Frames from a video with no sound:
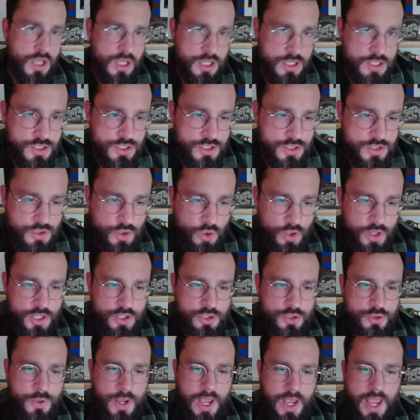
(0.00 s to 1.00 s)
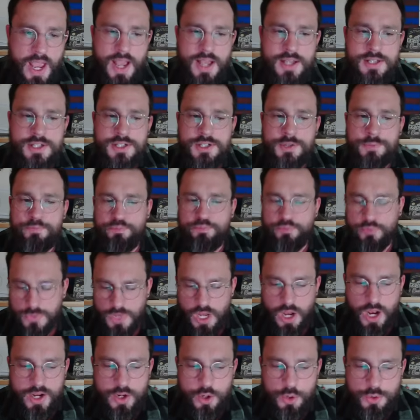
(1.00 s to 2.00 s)
Starting to ask,
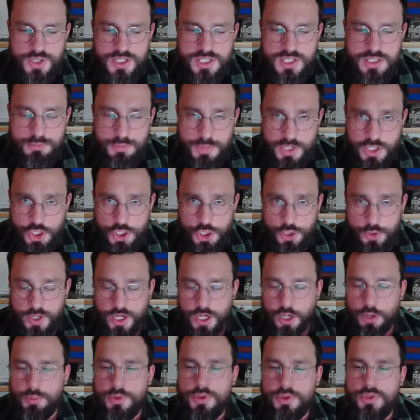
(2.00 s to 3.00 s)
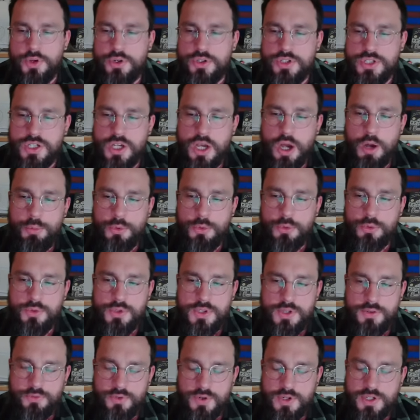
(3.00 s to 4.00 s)
Now I know this is Minshew here, but there's a couple
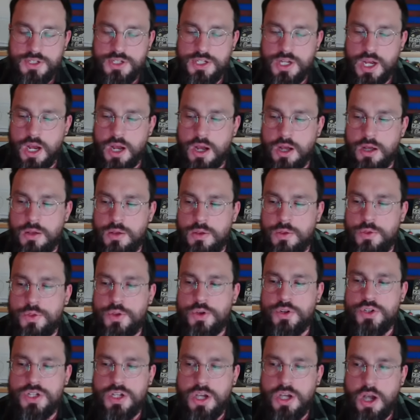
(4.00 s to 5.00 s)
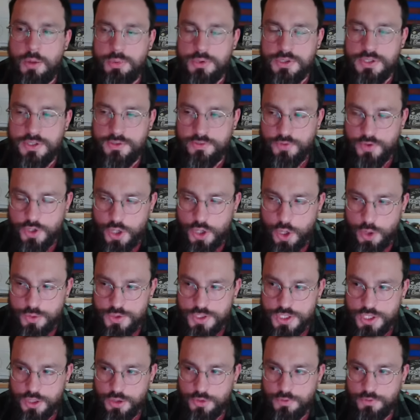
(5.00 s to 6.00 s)
different notes
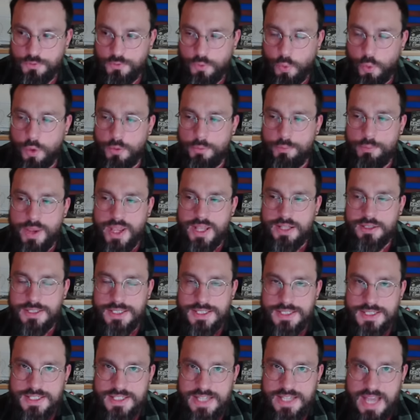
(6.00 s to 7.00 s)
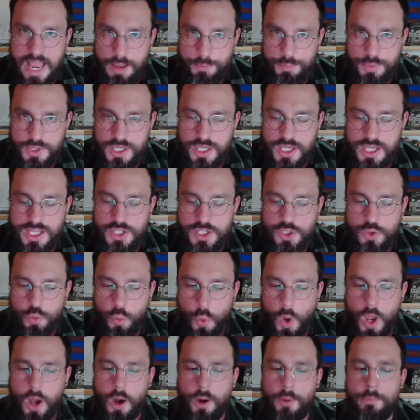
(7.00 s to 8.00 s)
here for Bailey Zappi as
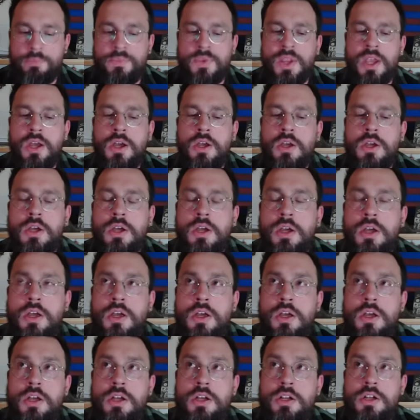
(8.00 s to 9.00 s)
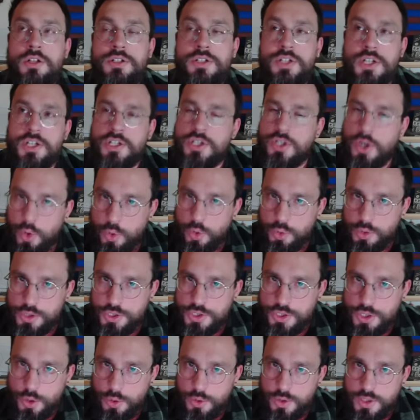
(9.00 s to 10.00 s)
well. Does
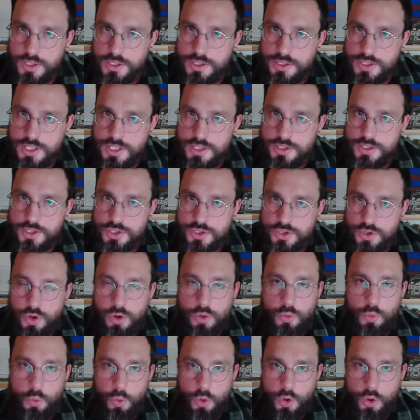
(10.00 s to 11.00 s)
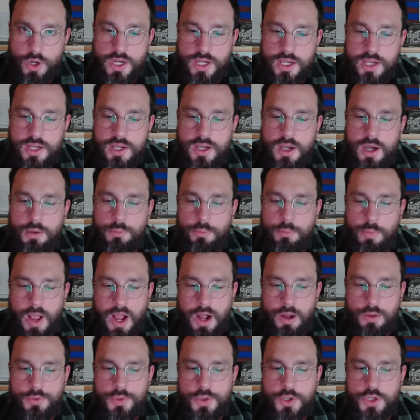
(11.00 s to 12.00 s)
Oladokin need to start worrying
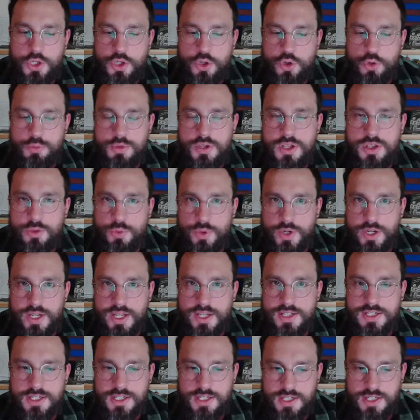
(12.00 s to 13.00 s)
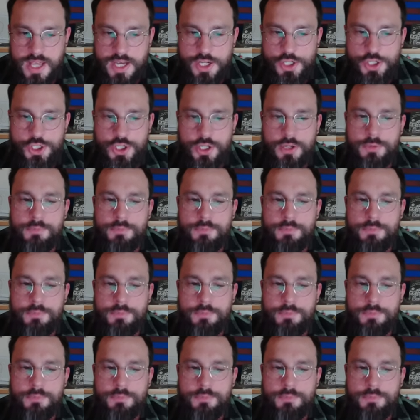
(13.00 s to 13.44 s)
about the QB3 designation?